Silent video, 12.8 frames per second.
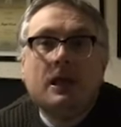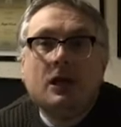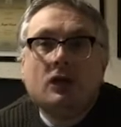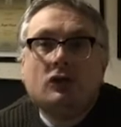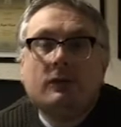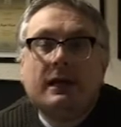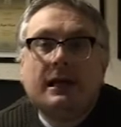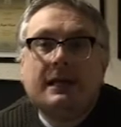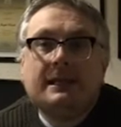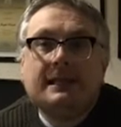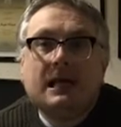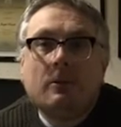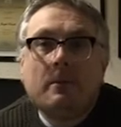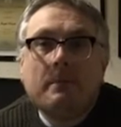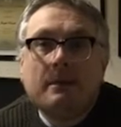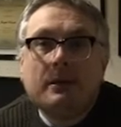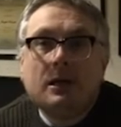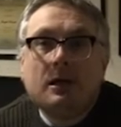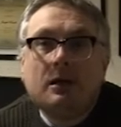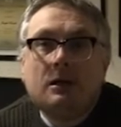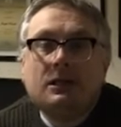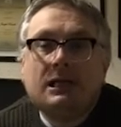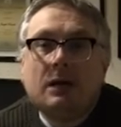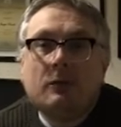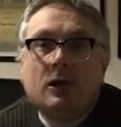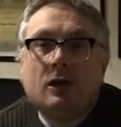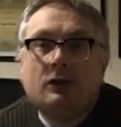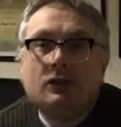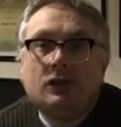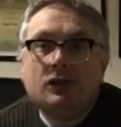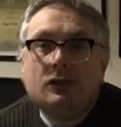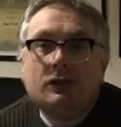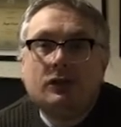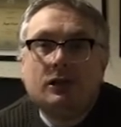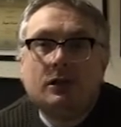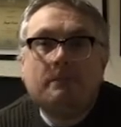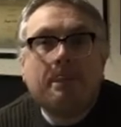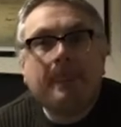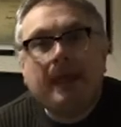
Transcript: So that is our Memonarts, our constitution,